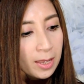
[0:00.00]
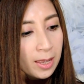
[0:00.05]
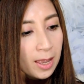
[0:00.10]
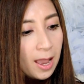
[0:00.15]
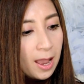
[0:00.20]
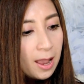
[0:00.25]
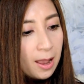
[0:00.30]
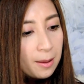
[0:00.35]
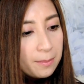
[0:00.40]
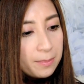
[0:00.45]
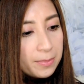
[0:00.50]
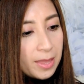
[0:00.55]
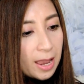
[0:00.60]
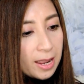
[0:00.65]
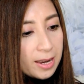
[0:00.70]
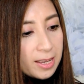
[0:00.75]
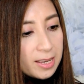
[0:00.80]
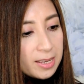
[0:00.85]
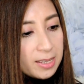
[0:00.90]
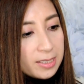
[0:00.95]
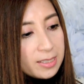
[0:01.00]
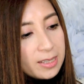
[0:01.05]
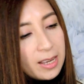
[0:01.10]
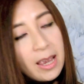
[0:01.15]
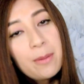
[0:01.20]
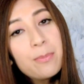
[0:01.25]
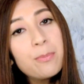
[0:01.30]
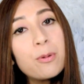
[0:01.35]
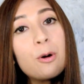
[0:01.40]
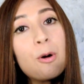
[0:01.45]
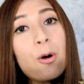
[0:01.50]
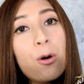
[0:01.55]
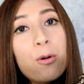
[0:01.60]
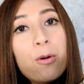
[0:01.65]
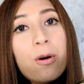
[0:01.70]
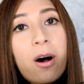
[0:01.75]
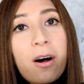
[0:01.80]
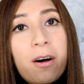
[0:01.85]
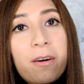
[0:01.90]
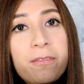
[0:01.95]
um, that is a
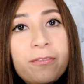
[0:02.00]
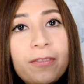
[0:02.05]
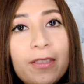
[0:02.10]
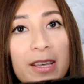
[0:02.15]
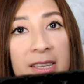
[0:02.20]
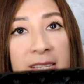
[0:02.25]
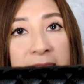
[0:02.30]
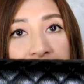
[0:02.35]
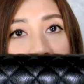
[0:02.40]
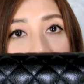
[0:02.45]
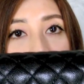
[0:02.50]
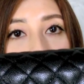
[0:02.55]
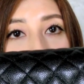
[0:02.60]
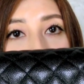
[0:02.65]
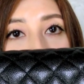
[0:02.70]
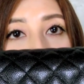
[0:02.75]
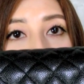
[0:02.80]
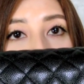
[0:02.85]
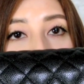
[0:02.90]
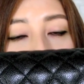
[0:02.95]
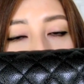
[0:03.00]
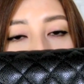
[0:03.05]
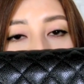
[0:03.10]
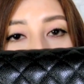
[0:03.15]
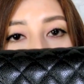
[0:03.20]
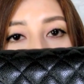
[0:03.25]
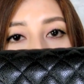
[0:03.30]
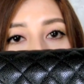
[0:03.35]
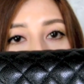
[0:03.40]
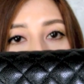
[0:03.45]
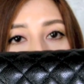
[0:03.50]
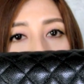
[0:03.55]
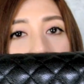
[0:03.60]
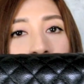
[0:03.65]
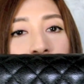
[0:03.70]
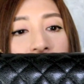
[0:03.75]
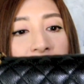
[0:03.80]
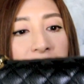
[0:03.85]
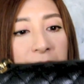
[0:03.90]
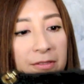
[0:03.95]
pro of this handbag
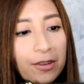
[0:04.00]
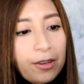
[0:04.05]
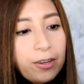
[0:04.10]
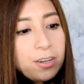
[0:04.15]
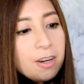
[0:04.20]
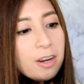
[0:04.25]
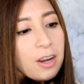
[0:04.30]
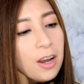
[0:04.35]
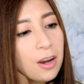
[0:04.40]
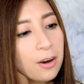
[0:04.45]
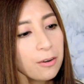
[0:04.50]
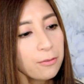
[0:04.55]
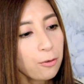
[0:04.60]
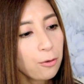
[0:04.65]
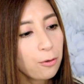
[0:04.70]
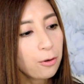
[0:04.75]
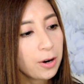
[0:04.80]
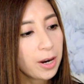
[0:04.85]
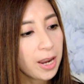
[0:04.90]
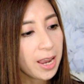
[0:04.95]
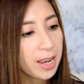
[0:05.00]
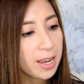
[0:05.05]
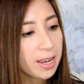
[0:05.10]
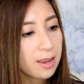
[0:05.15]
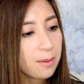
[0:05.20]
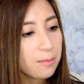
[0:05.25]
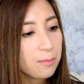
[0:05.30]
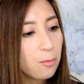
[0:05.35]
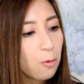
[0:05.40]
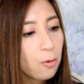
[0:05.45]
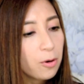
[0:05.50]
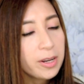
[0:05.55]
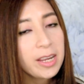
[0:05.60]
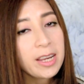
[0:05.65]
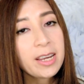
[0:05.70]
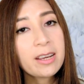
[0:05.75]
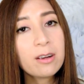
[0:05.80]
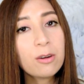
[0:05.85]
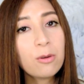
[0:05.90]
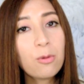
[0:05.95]
However, for a
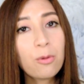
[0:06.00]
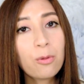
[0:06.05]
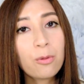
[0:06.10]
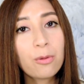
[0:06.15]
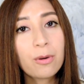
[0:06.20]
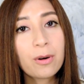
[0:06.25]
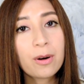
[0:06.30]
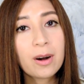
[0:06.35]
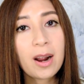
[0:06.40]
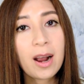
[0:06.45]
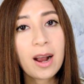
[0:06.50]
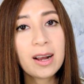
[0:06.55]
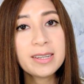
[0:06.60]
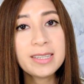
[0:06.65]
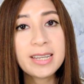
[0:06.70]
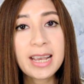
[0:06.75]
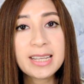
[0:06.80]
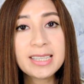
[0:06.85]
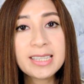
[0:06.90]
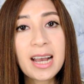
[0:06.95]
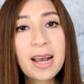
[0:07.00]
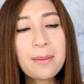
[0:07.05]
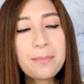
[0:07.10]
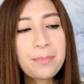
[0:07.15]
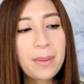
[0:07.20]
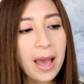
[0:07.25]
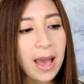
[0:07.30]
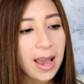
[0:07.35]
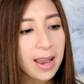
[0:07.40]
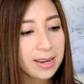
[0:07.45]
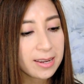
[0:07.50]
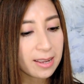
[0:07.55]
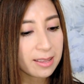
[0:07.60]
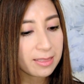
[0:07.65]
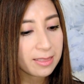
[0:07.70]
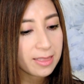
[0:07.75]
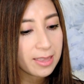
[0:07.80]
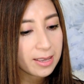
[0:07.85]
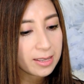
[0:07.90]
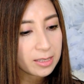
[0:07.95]
morning or a daytime
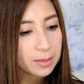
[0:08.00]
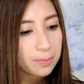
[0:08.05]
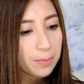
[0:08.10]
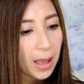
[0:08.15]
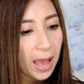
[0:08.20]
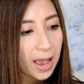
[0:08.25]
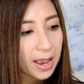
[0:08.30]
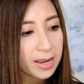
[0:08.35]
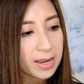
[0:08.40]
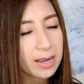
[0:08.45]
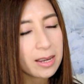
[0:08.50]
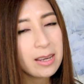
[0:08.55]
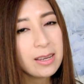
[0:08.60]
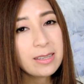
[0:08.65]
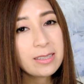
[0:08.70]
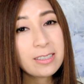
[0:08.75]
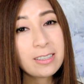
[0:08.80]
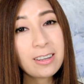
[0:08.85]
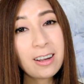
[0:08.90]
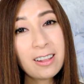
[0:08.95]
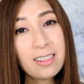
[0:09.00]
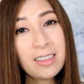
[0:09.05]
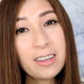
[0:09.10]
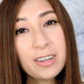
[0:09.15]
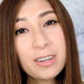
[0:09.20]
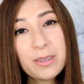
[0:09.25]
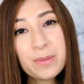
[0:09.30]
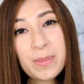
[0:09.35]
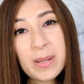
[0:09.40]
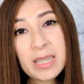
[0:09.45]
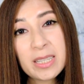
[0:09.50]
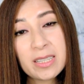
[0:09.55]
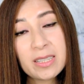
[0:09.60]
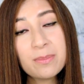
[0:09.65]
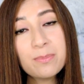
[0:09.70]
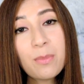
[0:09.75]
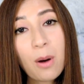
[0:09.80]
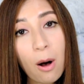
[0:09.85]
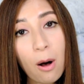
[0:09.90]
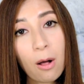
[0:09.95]
bag, this bag is a little bit
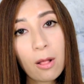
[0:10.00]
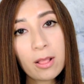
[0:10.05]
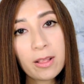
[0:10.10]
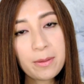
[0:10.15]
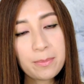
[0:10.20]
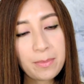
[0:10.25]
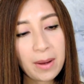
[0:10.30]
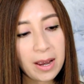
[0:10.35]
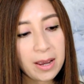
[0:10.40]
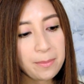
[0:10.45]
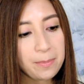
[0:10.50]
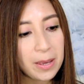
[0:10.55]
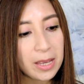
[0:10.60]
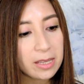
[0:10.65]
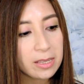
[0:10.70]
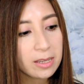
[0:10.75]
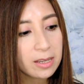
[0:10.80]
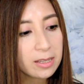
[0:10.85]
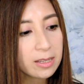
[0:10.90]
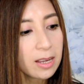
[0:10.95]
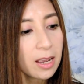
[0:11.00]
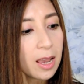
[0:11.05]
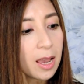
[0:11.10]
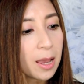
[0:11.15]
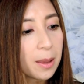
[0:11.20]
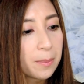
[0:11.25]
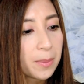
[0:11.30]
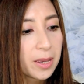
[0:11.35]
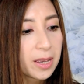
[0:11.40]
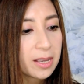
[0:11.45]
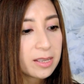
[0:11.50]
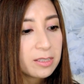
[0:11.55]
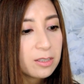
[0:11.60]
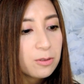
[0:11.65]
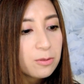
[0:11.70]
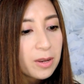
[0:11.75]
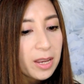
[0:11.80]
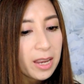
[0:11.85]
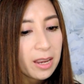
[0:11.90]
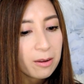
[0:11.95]
small in my opinion because
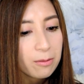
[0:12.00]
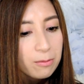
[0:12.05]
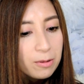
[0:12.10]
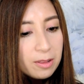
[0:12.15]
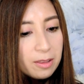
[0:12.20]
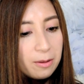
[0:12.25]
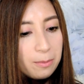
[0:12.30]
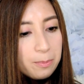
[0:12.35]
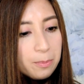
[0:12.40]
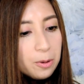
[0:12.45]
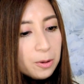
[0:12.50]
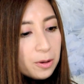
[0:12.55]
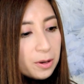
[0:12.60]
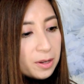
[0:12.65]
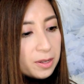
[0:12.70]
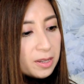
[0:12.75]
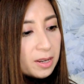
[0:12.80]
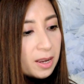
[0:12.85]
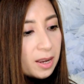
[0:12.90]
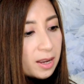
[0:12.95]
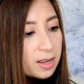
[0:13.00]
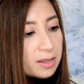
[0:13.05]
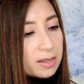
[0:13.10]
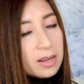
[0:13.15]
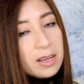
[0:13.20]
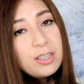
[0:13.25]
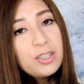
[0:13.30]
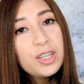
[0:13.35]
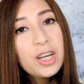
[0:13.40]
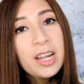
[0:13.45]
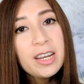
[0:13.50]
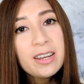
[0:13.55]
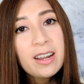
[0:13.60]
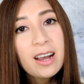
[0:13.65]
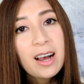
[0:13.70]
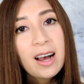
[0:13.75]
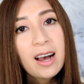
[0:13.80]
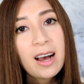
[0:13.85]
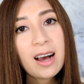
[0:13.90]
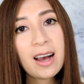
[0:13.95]
you can't really put an
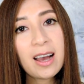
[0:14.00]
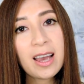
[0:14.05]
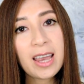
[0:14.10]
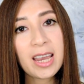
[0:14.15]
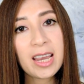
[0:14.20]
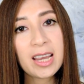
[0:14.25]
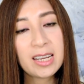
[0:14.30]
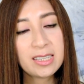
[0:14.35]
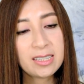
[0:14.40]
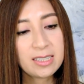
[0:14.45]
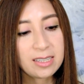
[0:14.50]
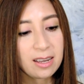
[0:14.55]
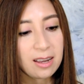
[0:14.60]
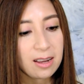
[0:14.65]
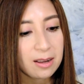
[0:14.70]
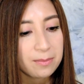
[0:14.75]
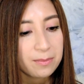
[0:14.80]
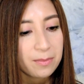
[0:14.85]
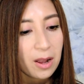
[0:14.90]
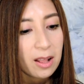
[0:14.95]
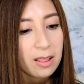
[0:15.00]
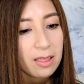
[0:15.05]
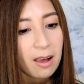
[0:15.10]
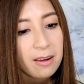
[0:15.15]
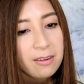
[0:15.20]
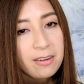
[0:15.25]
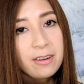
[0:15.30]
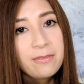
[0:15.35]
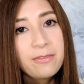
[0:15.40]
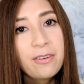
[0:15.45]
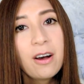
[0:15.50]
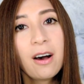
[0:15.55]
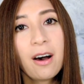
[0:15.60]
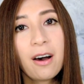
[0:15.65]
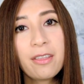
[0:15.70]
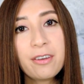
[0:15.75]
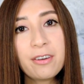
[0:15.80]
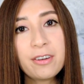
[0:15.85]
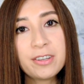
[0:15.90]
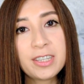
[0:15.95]
agenda and um, a lot of
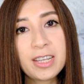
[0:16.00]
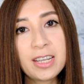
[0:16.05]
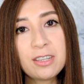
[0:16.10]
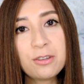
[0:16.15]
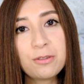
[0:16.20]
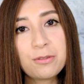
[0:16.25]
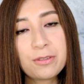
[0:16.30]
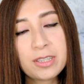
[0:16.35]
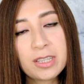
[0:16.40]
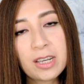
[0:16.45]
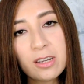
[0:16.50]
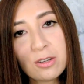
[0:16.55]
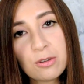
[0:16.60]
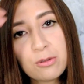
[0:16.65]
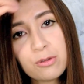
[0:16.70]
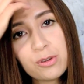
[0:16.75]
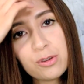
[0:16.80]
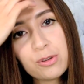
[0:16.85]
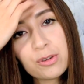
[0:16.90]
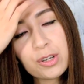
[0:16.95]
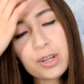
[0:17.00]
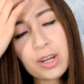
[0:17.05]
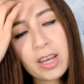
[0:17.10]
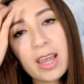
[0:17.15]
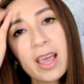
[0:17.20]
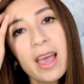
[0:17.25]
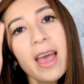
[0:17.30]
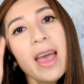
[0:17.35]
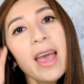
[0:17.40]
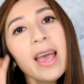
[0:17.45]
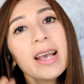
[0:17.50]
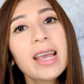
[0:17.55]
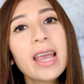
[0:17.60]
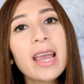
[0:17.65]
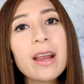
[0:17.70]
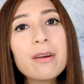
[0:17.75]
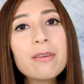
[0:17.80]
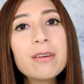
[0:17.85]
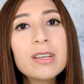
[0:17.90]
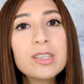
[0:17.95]
other essentials that you usually
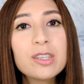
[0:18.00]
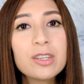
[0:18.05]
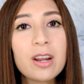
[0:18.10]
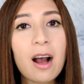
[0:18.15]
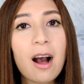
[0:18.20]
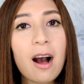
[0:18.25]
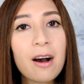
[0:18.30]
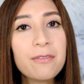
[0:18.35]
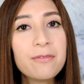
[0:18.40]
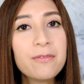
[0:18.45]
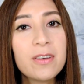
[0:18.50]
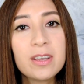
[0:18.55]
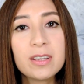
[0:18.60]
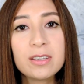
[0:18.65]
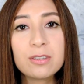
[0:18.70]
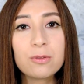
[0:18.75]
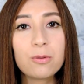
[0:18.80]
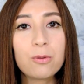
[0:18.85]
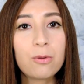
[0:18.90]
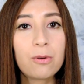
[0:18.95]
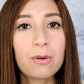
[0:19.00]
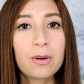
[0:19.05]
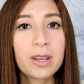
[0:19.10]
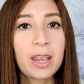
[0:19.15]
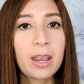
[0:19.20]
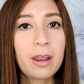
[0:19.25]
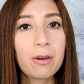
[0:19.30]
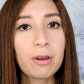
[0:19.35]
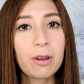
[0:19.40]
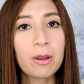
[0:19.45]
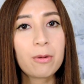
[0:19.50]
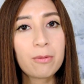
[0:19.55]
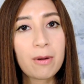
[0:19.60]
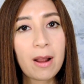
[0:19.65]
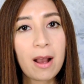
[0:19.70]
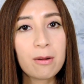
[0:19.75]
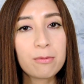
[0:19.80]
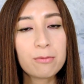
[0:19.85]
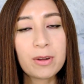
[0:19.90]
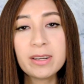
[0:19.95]
carry to the office or carry
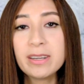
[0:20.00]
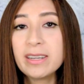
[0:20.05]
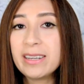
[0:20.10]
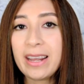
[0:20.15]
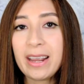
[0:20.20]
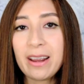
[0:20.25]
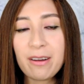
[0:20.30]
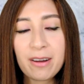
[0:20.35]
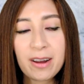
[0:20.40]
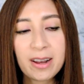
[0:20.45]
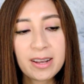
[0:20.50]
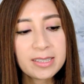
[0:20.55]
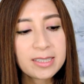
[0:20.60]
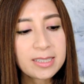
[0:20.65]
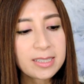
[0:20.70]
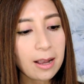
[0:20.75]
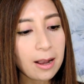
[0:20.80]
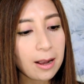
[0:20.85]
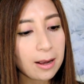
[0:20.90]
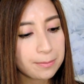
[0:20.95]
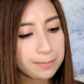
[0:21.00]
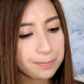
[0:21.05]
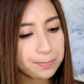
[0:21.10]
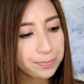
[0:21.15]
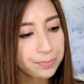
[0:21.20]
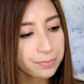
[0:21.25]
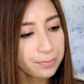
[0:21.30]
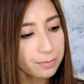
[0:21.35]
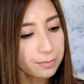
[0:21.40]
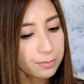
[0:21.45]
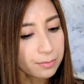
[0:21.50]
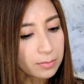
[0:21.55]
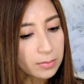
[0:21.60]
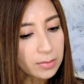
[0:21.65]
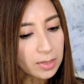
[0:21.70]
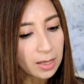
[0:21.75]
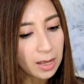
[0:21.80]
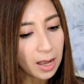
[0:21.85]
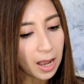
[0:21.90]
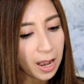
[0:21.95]
around running errands. Um,
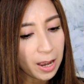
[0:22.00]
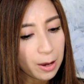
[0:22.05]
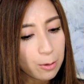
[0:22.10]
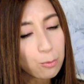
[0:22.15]
I